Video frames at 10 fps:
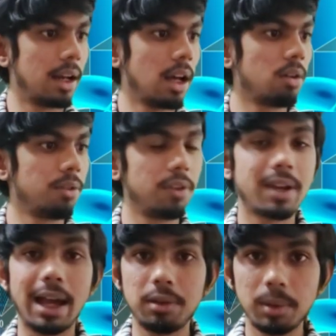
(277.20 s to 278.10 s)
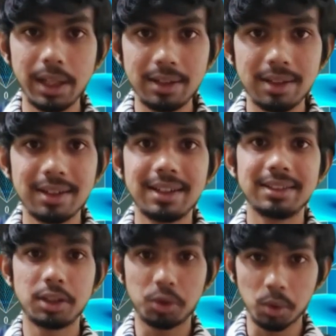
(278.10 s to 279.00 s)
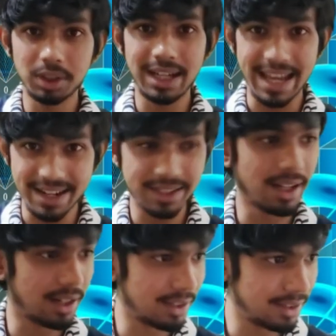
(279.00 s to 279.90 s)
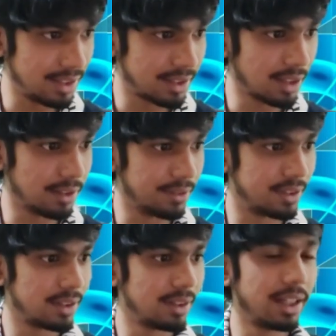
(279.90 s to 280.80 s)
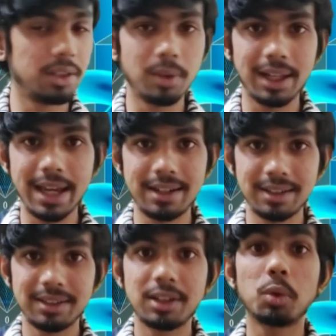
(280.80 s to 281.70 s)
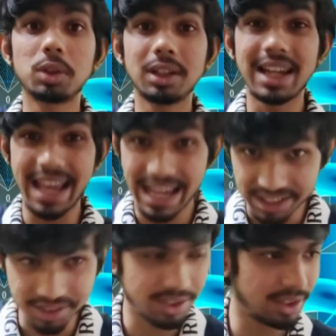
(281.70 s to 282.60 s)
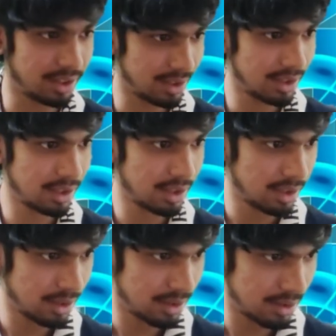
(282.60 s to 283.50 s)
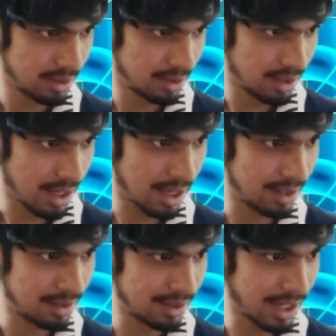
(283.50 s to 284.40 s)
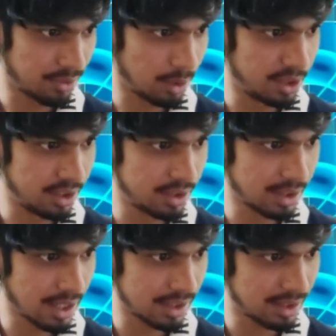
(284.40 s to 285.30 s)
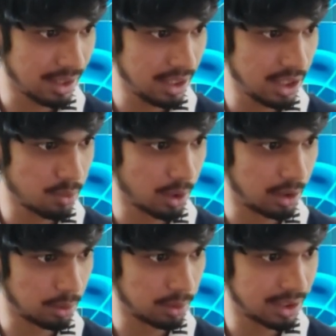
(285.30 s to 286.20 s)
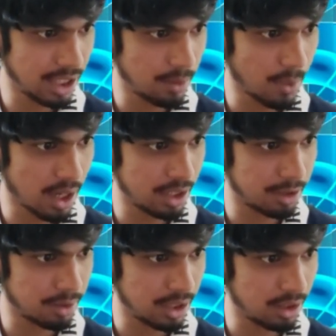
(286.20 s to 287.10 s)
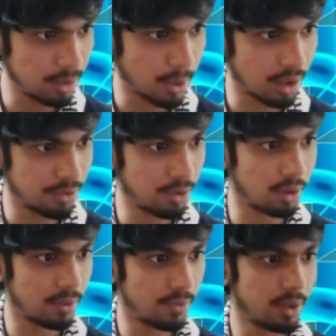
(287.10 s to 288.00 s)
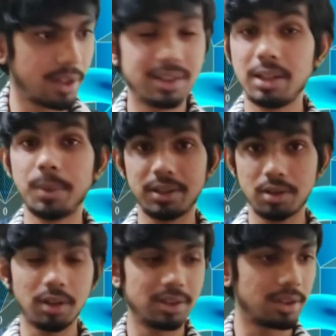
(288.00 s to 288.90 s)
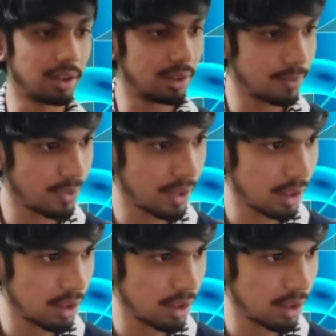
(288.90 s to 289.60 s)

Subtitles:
And now if you calculate the total area under these curves, then you will get the total energy, and that will be written as equal to sigma into t to the power 4, where sigma is a constant.